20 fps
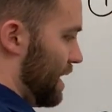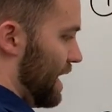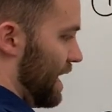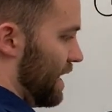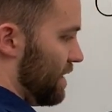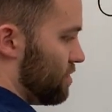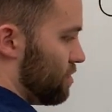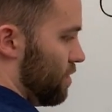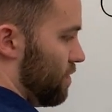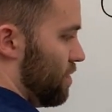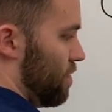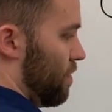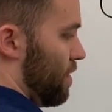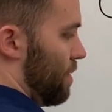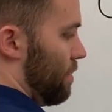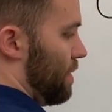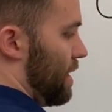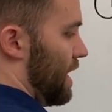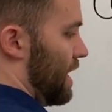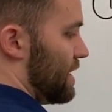pi. So if you
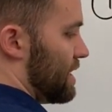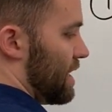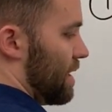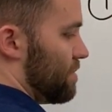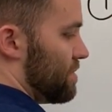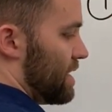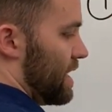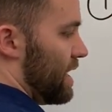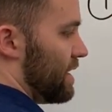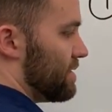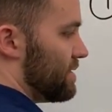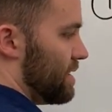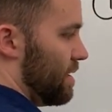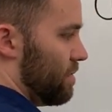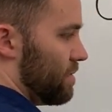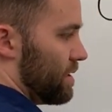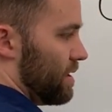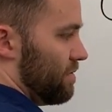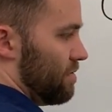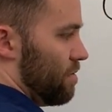went pi times x,
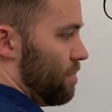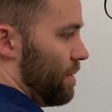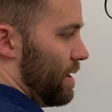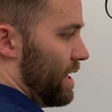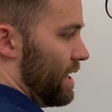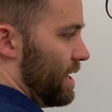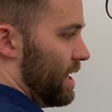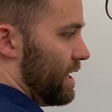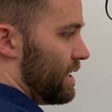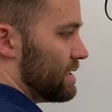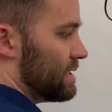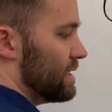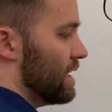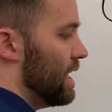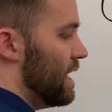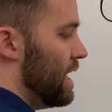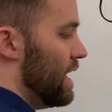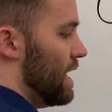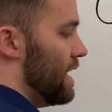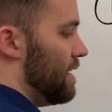that would give you pi x.
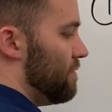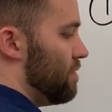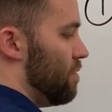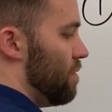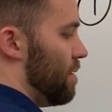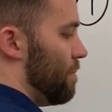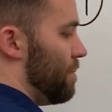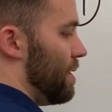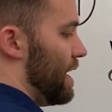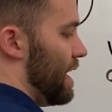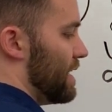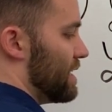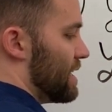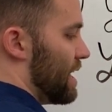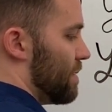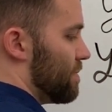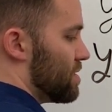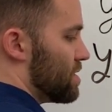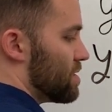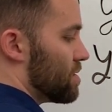And if you went pi
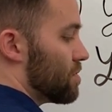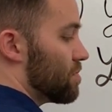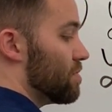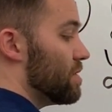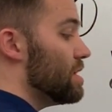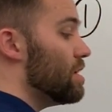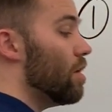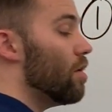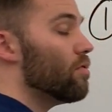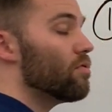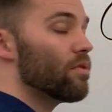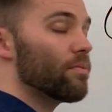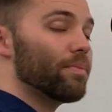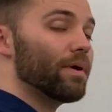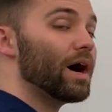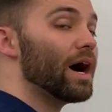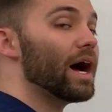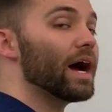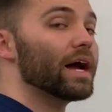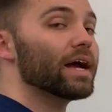times 3 over
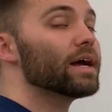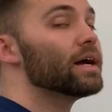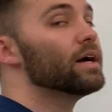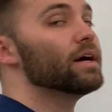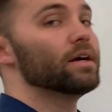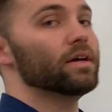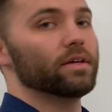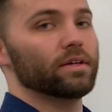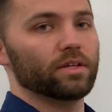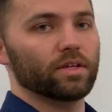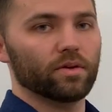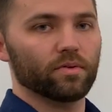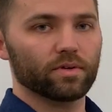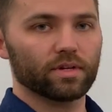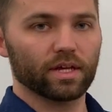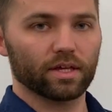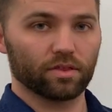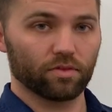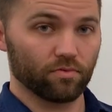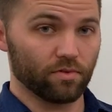pi, you would
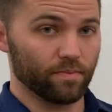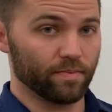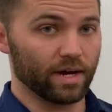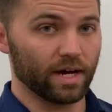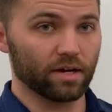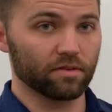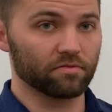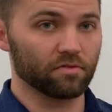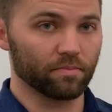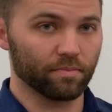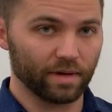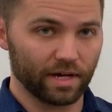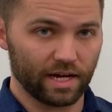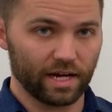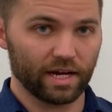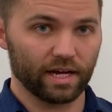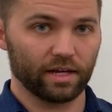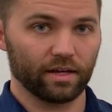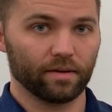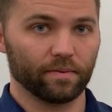get 3 pi over
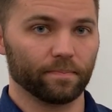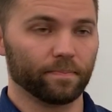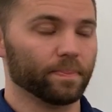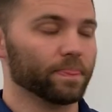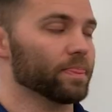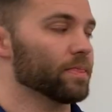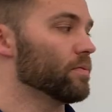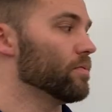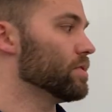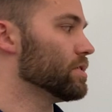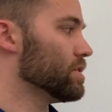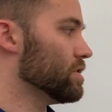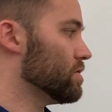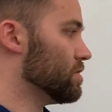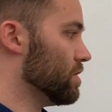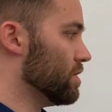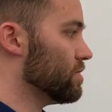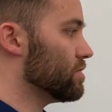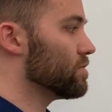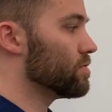pi, which is
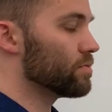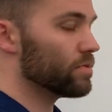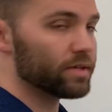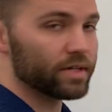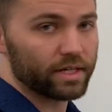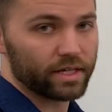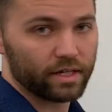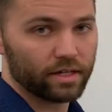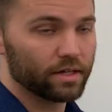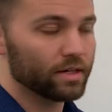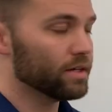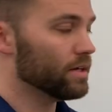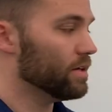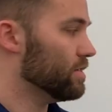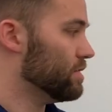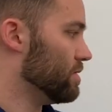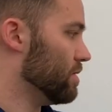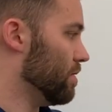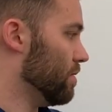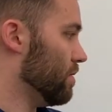just 3.
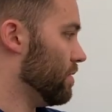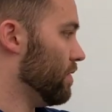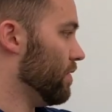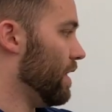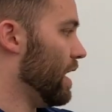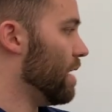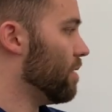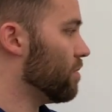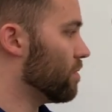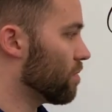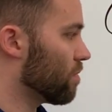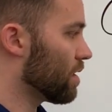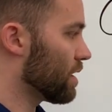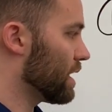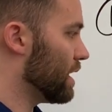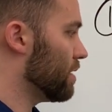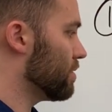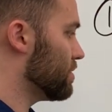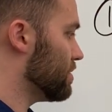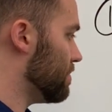So that would
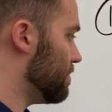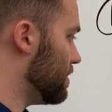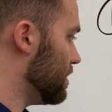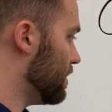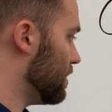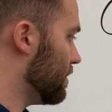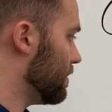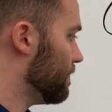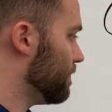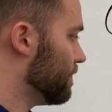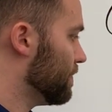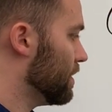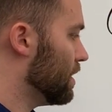work out to be